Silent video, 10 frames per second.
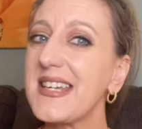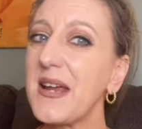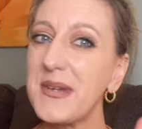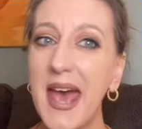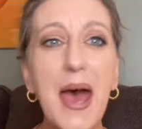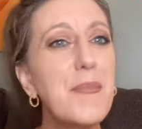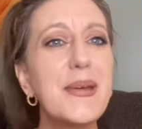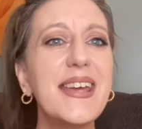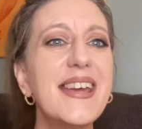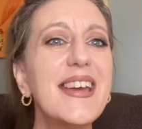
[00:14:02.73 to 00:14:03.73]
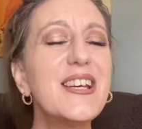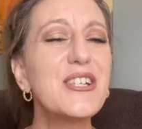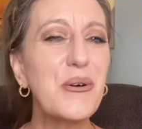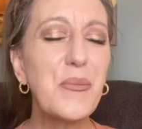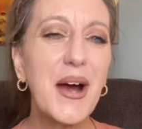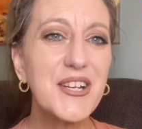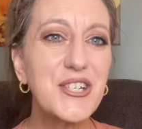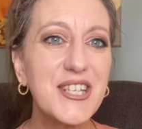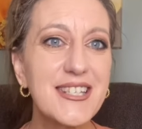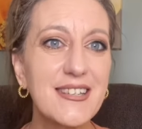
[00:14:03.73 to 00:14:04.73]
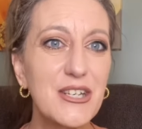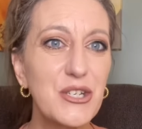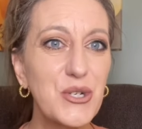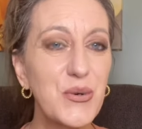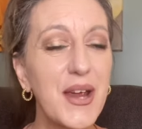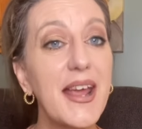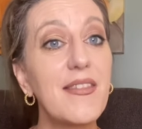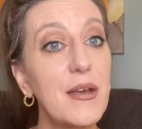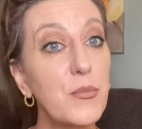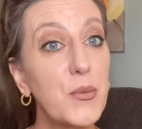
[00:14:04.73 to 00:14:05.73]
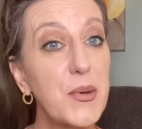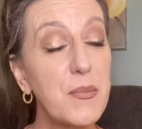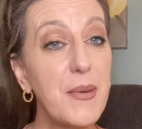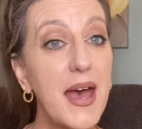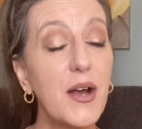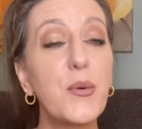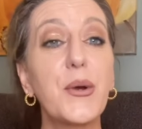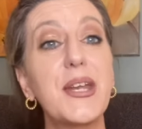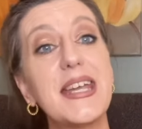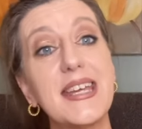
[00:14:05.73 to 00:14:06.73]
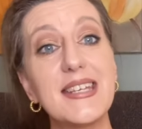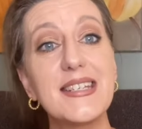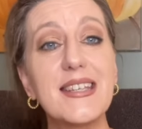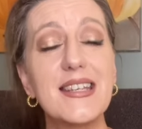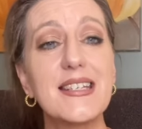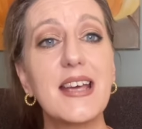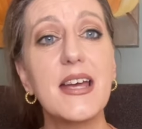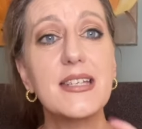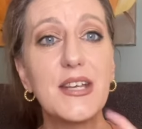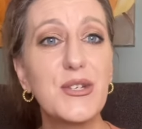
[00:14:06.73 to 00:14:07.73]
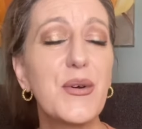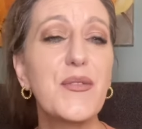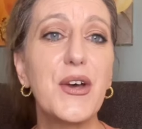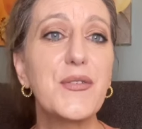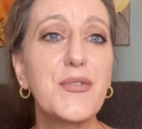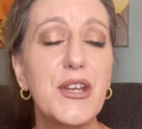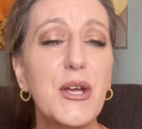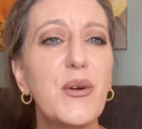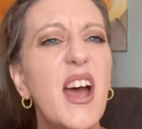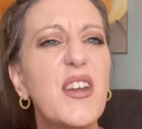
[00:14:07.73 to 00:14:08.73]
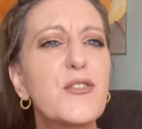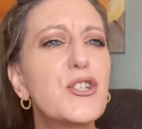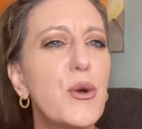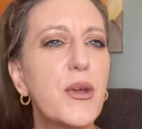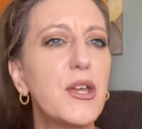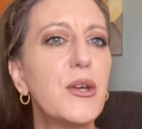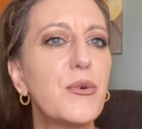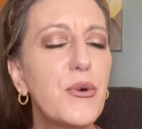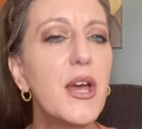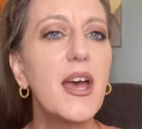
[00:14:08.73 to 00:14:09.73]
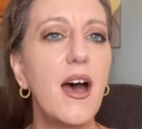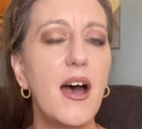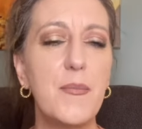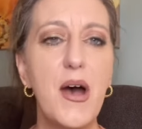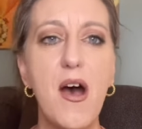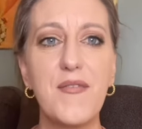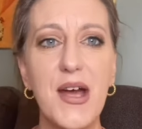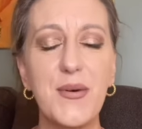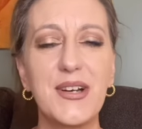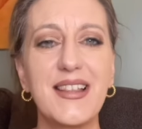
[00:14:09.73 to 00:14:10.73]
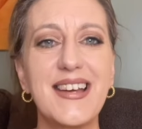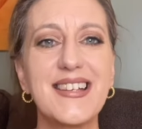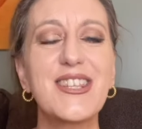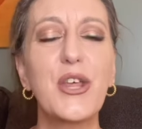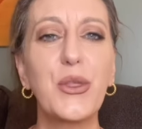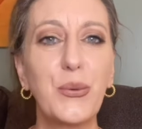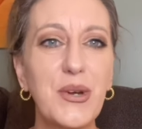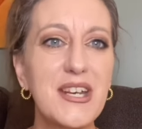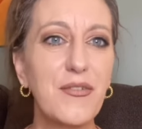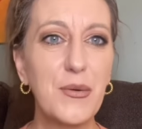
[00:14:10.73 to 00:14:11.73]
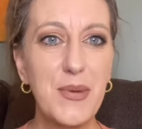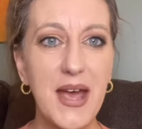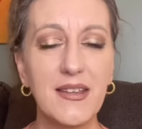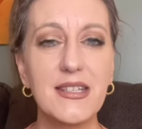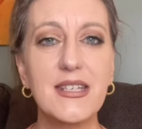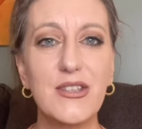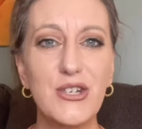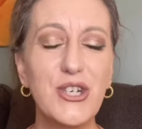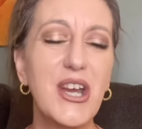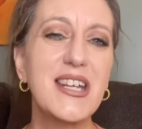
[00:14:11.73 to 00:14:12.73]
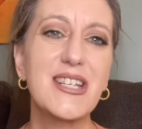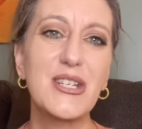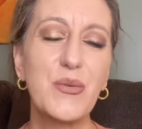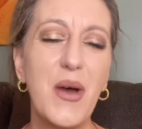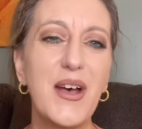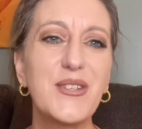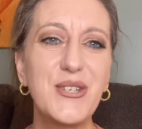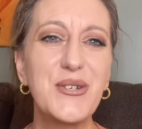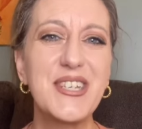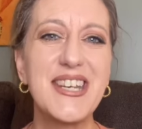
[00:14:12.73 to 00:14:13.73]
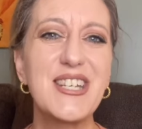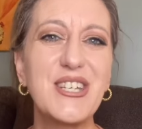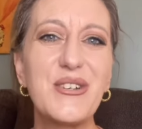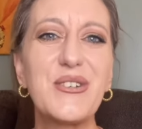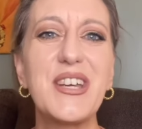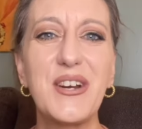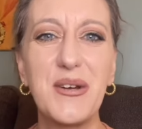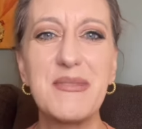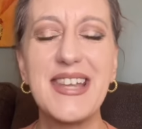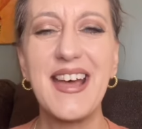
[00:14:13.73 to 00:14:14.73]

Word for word: named Happy, so watch this and enjoy, and then we'll be back. We're gonna get into these guys. I do have a video kind of showing you off Hourglass the 3 different palettes and their shades as well. So stay tuned. Here comes the